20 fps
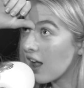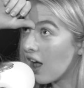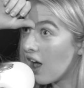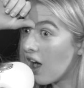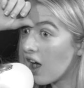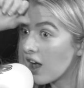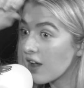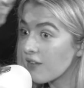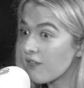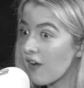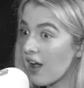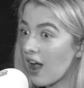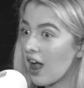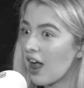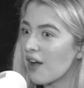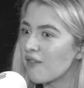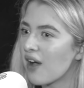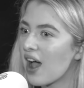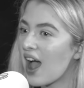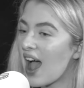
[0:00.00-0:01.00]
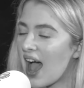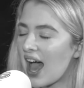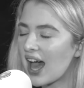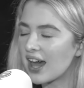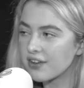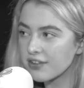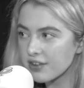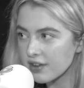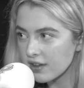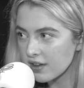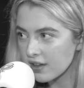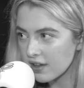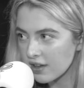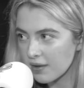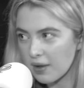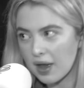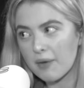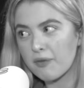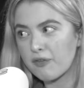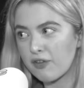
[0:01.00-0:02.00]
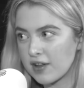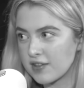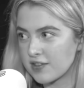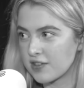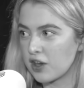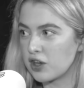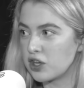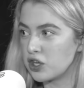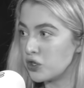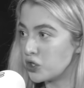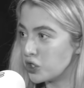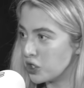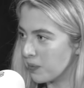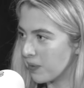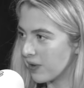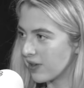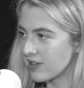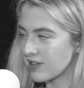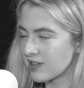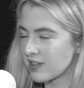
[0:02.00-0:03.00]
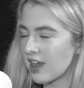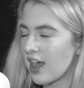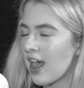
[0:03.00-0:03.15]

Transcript: I've had friends that are YouTubers.